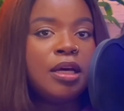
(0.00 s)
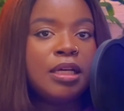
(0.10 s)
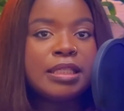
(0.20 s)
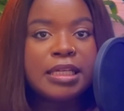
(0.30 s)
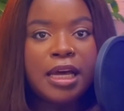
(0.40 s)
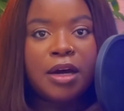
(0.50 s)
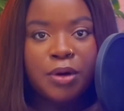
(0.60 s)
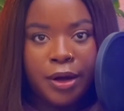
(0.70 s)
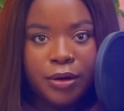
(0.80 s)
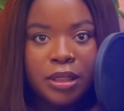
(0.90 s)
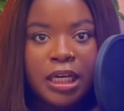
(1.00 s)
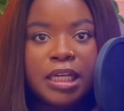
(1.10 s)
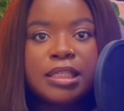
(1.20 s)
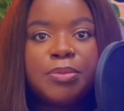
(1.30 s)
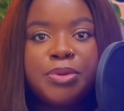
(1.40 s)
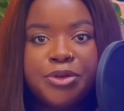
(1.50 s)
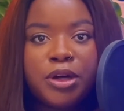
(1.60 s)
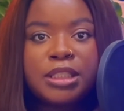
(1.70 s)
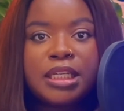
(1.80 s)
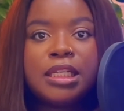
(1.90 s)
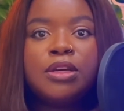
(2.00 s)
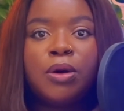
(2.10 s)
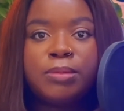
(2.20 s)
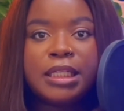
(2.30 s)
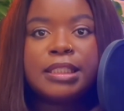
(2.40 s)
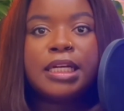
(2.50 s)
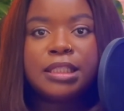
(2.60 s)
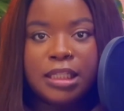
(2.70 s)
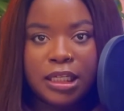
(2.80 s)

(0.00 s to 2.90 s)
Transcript: A C R L is a periodically updated